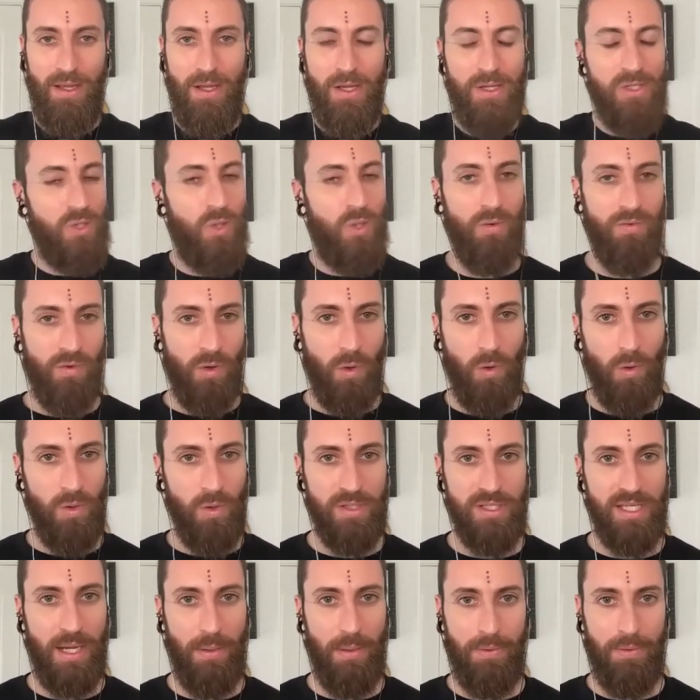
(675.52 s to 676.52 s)
So of
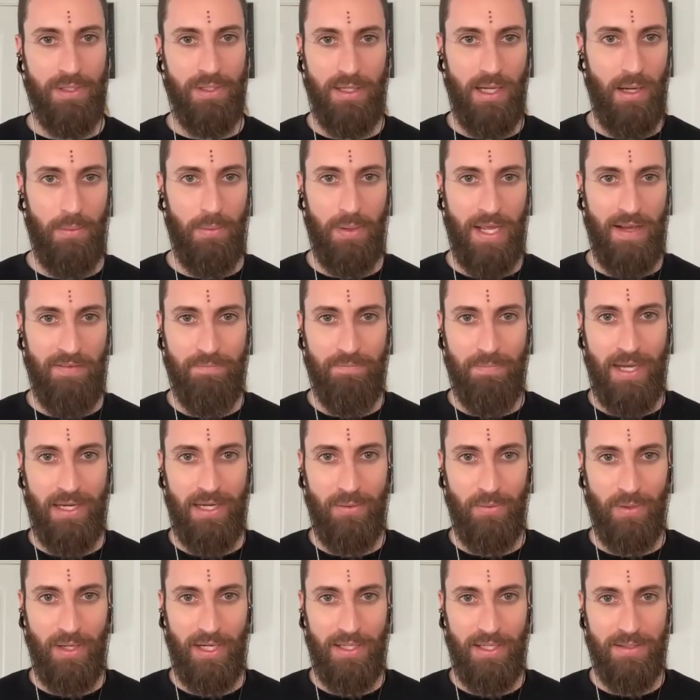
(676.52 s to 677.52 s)
course I would have
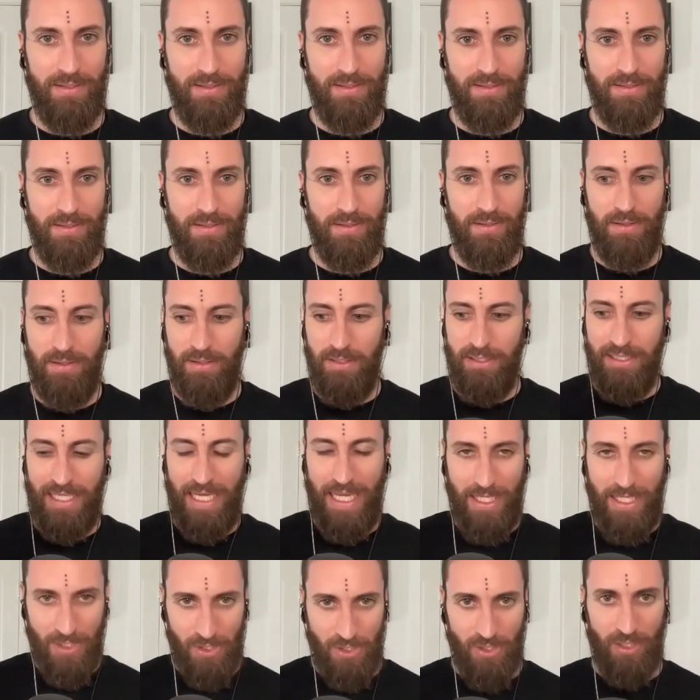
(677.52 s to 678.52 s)
migraines.
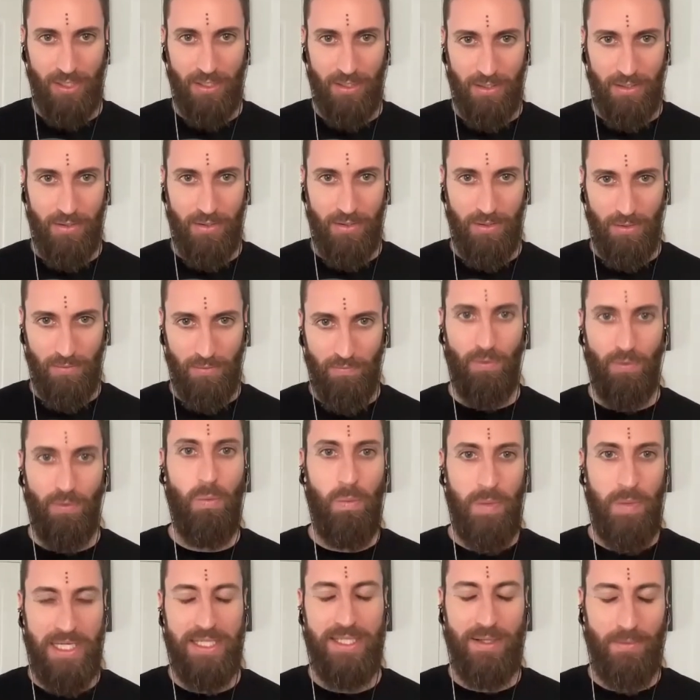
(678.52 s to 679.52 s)
Tension for
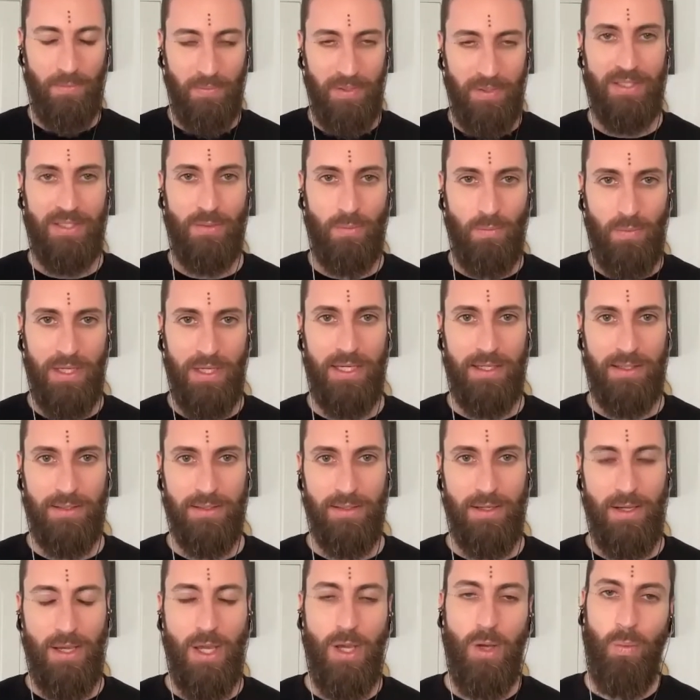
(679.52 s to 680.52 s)
weeks and weeks and
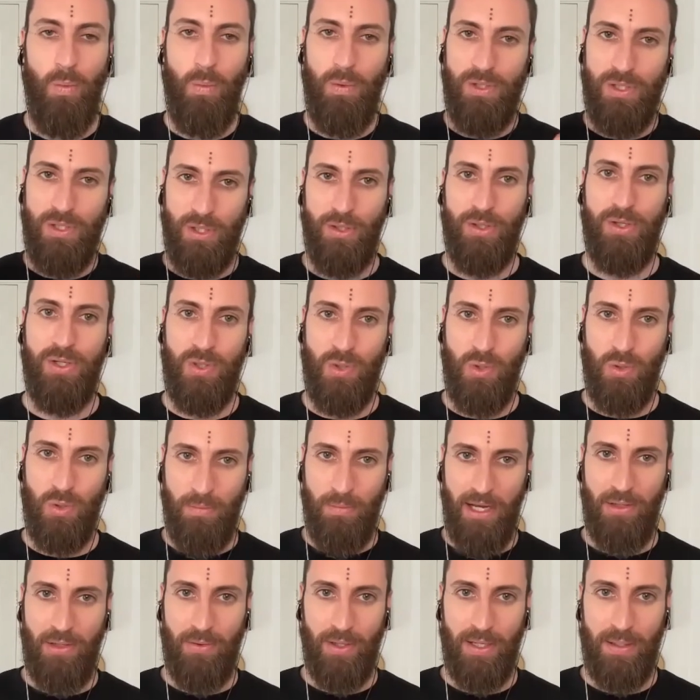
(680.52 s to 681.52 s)
weeks would turn into a
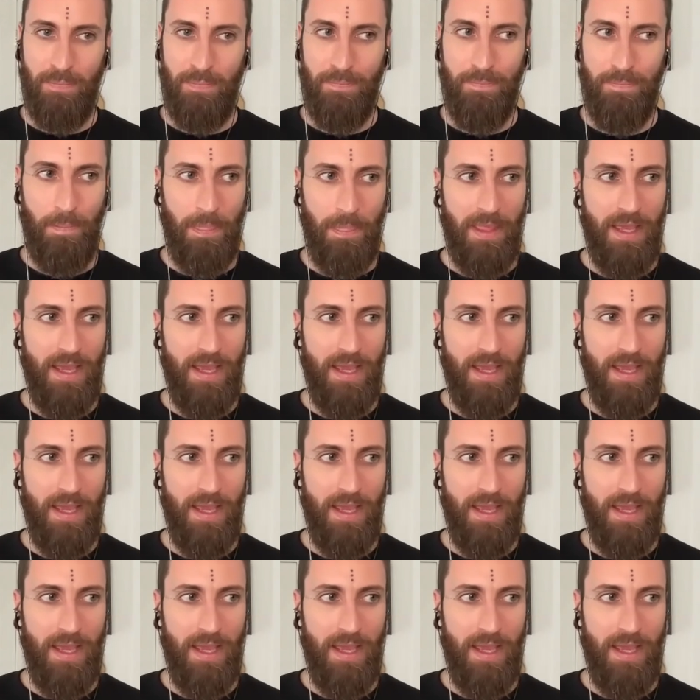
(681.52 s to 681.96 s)
migraine.